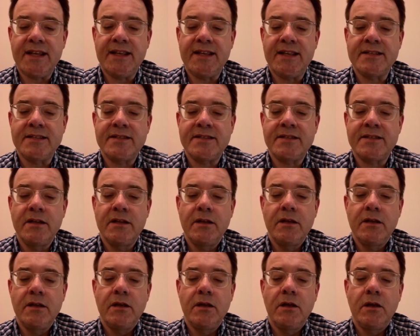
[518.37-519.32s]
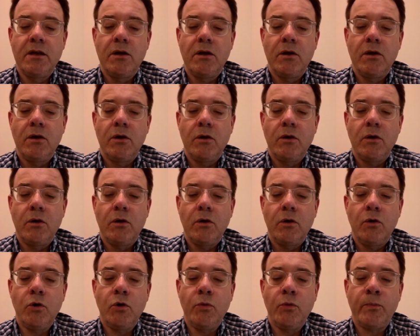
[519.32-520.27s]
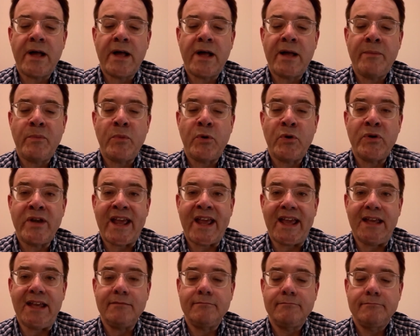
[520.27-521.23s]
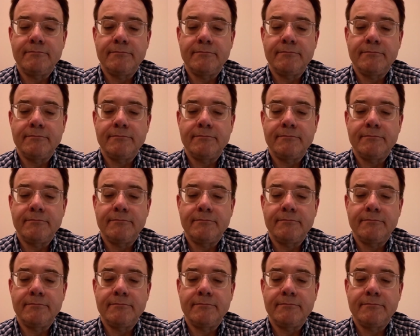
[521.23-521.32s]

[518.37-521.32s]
is hupomone.